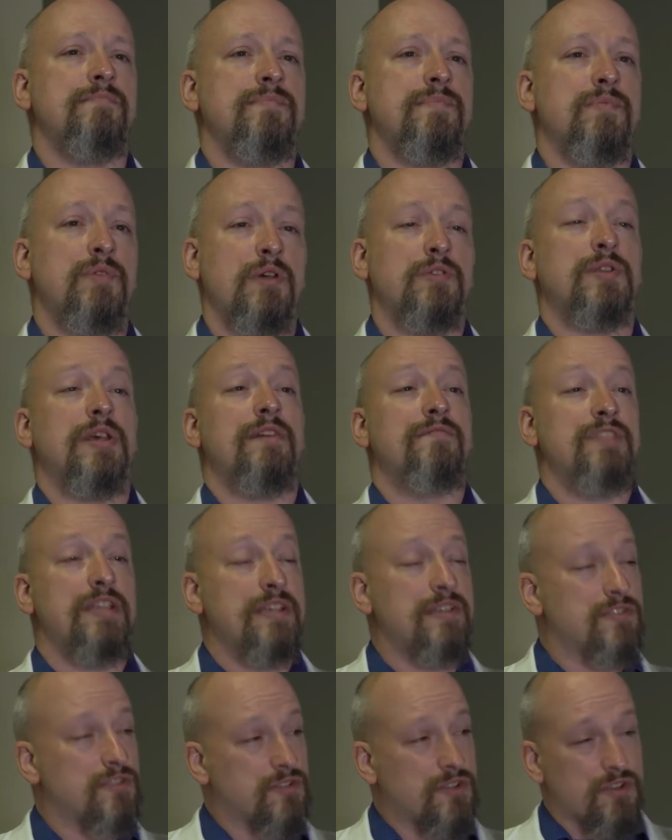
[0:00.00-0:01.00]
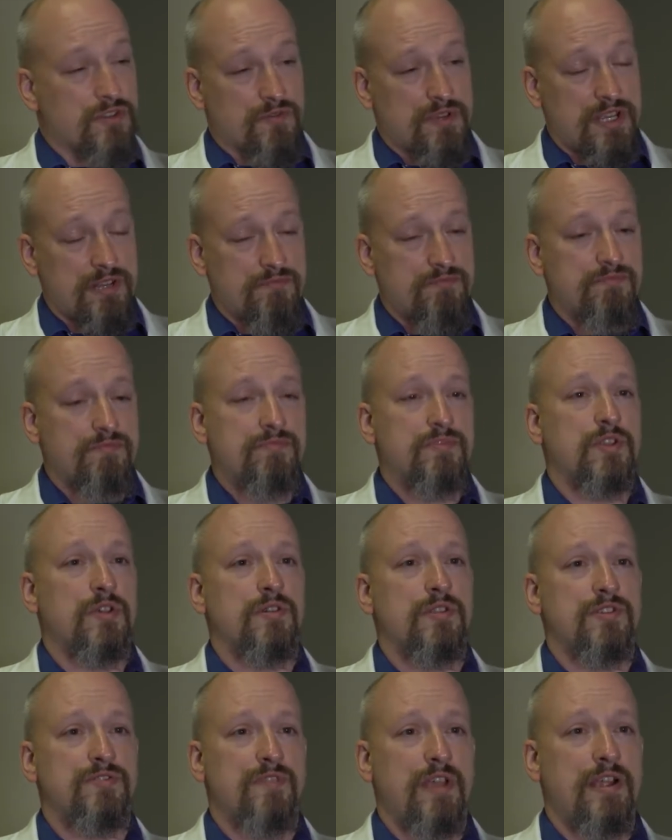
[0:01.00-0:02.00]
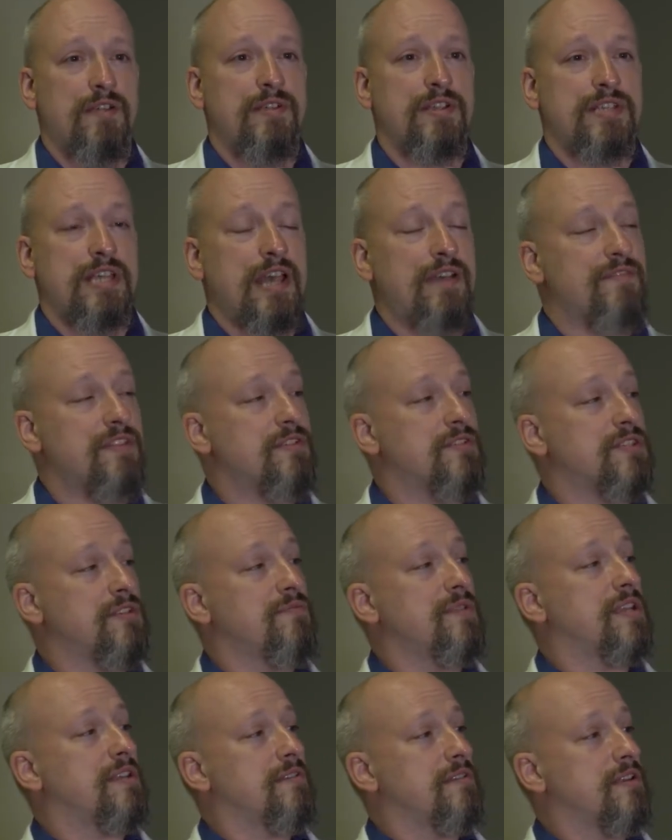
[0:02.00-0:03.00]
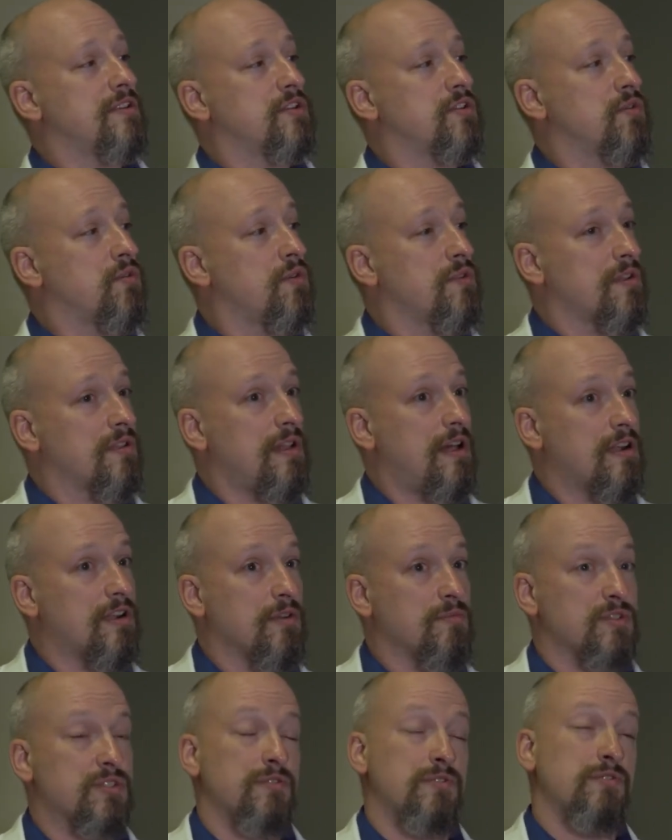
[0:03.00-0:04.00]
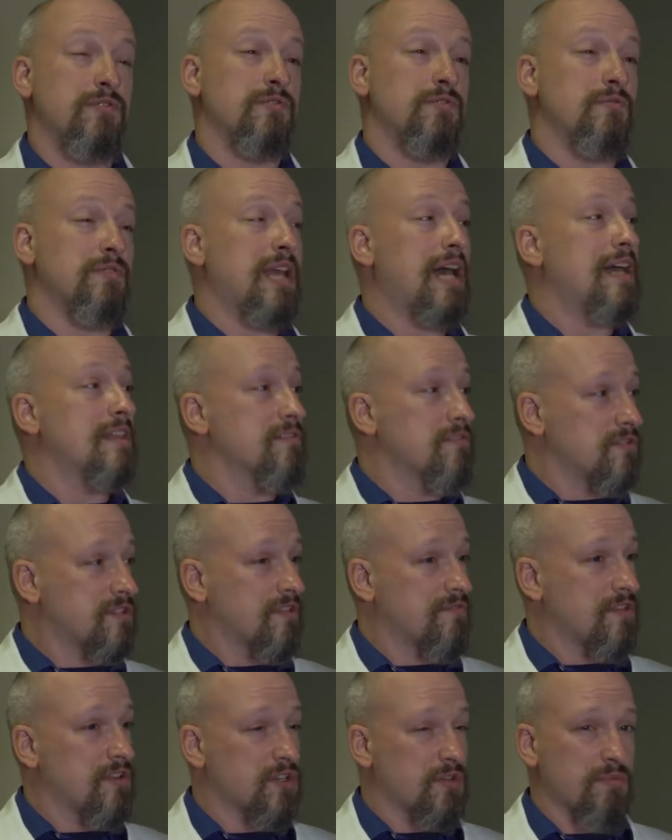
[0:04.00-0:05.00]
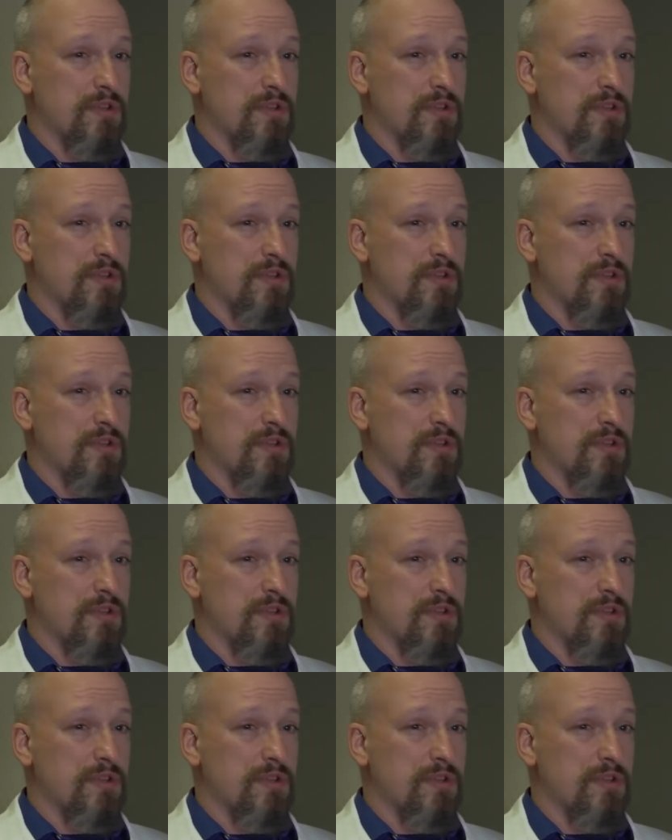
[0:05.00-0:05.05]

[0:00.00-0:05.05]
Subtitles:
We also have lasers to treat, so there's various avenues that we can control the glaucoma so you do not lose the vision.